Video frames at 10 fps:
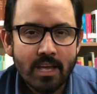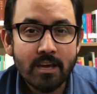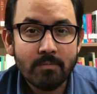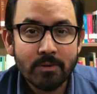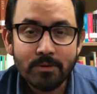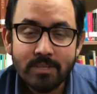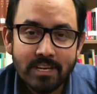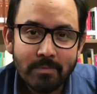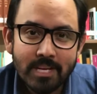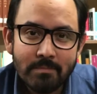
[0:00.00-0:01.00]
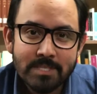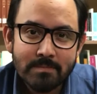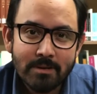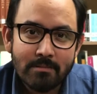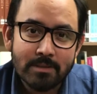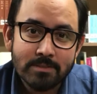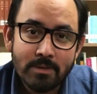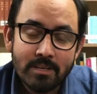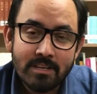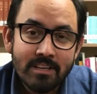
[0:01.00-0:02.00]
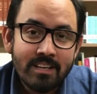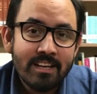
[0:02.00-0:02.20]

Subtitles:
Good day, my name is Pavel Valenzuela.